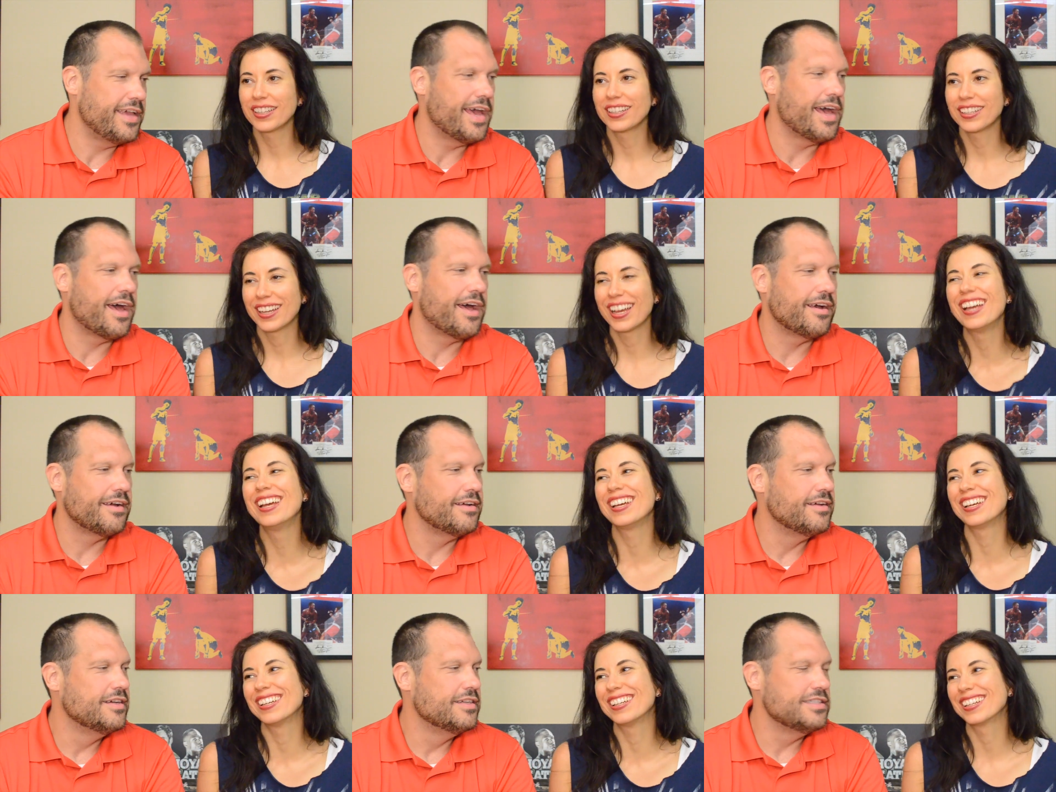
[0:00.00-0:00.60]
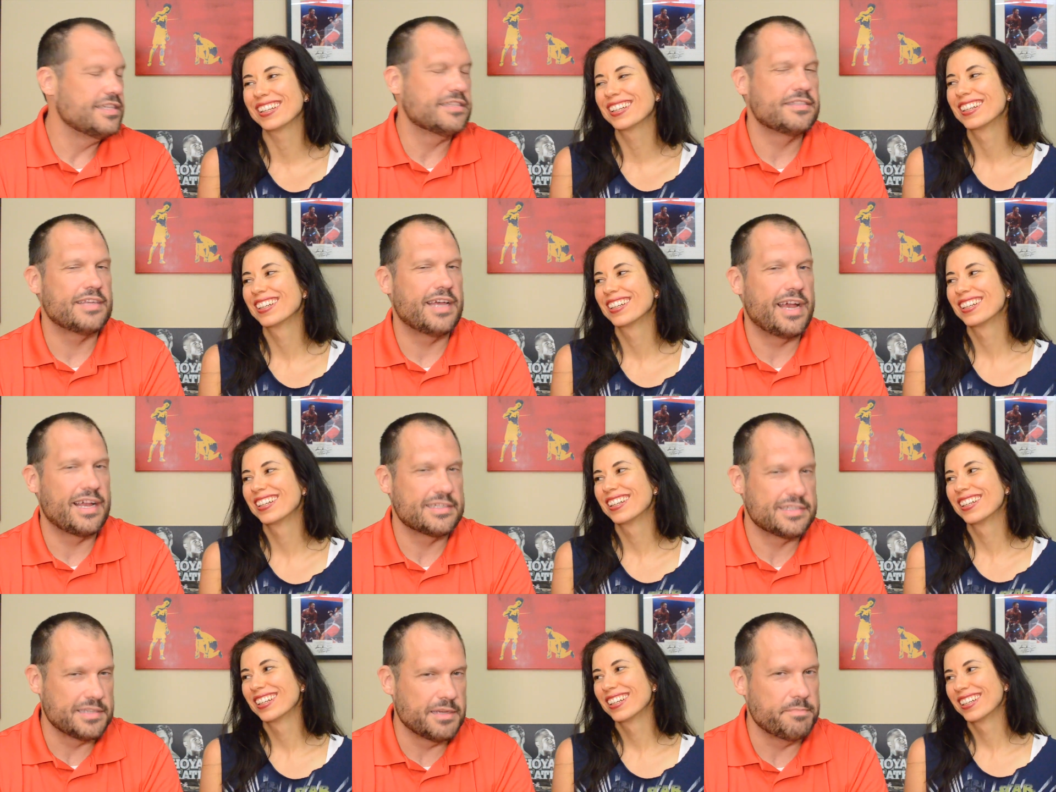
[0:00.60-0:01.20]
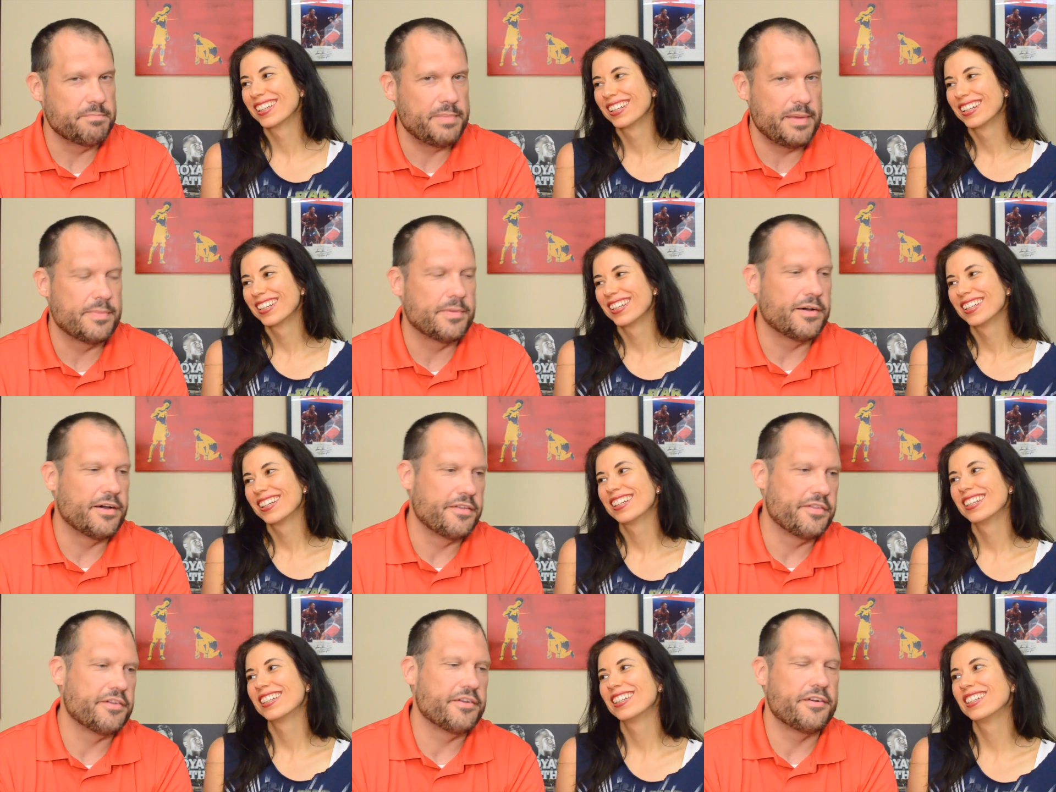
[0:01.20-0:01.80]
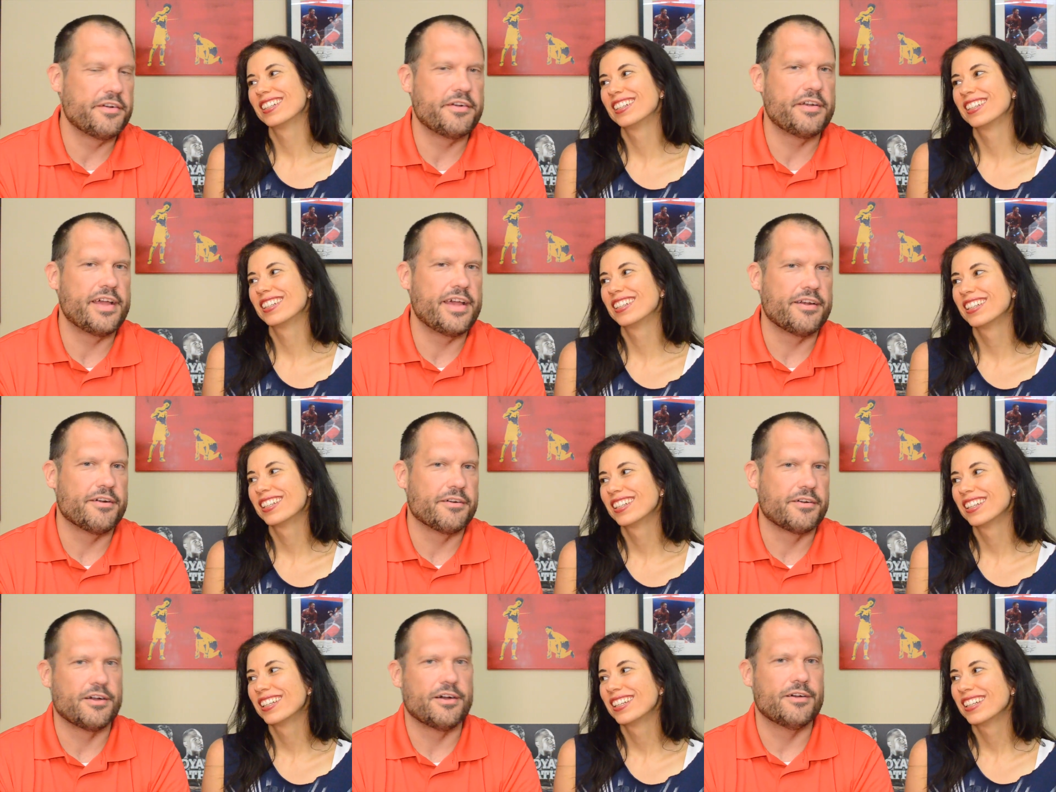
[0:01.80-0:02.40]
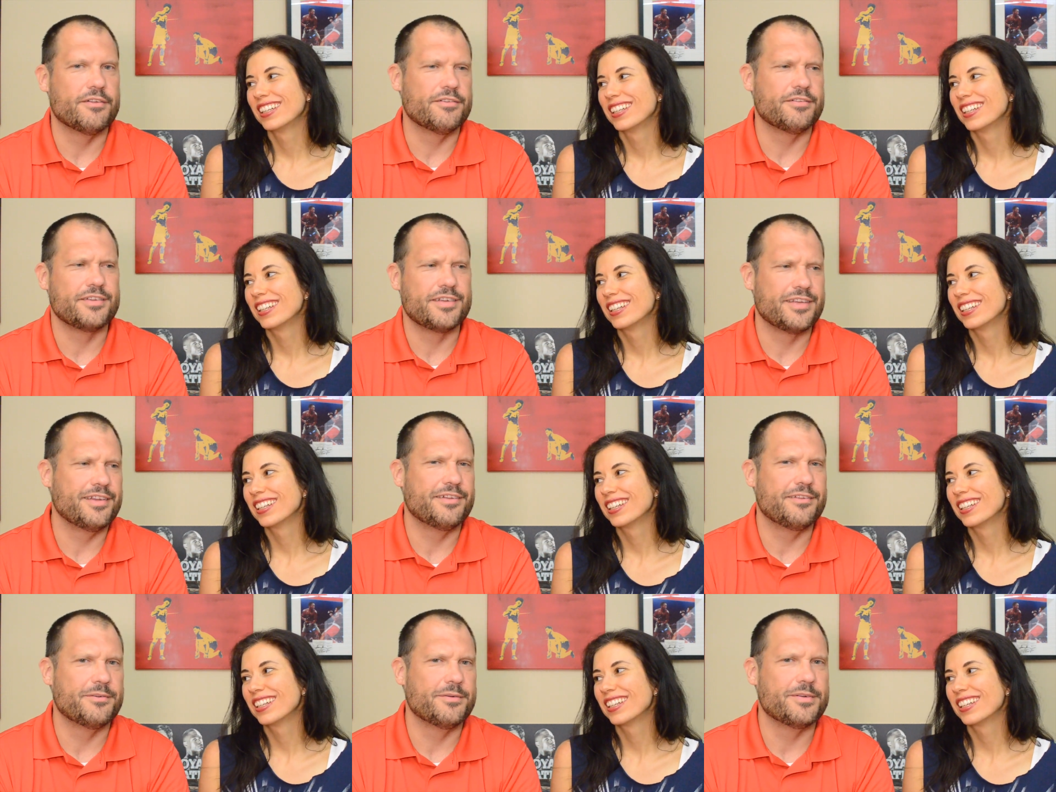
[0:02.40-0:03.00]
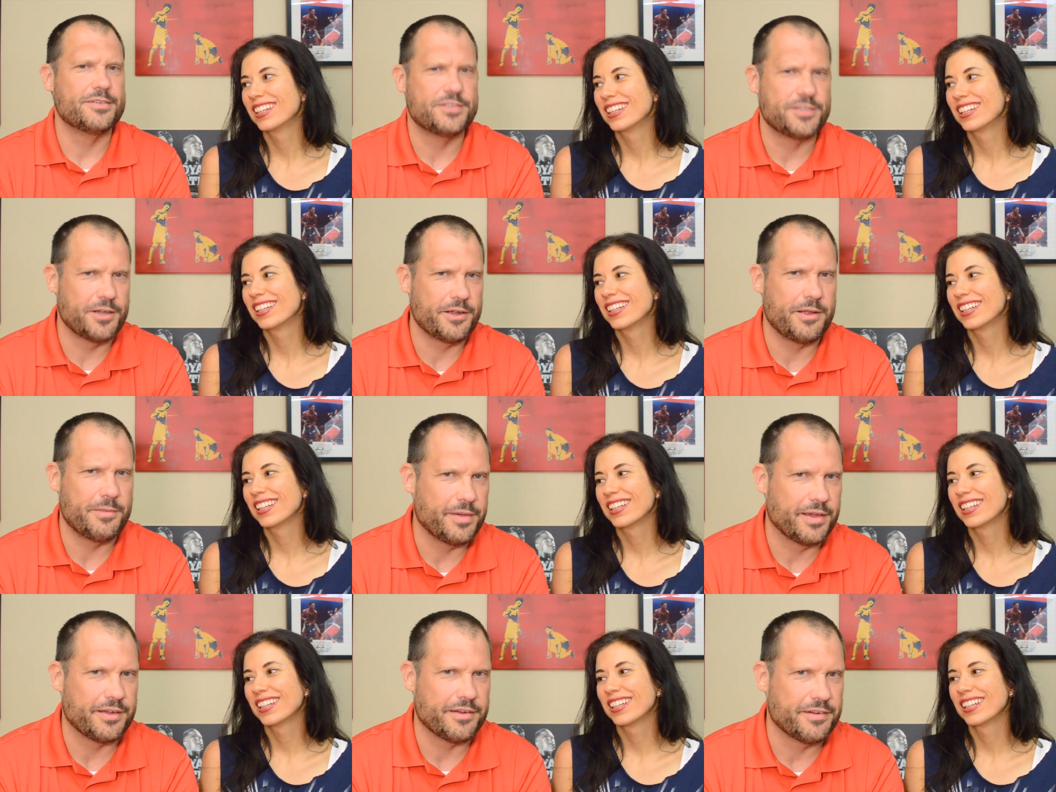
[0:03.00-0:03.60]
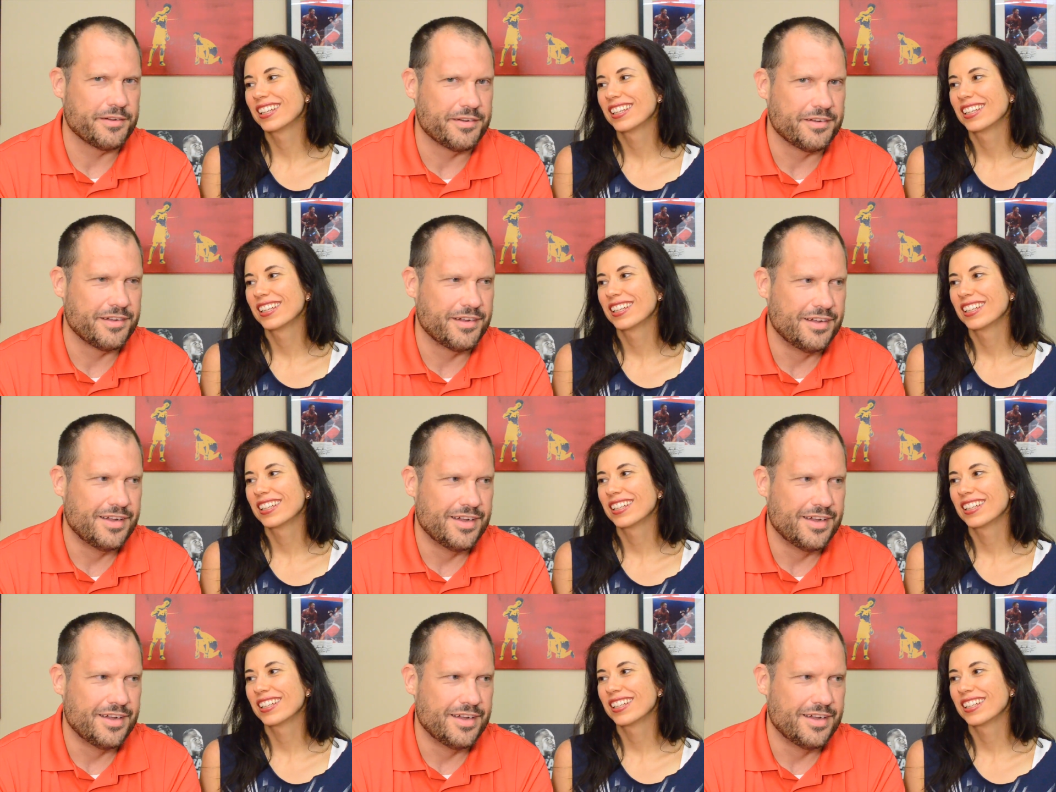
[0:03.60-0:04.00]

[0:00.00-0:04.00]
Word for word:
Speaker 1: Yeah. Just like some people on the internet are calling Canelo a cherry picker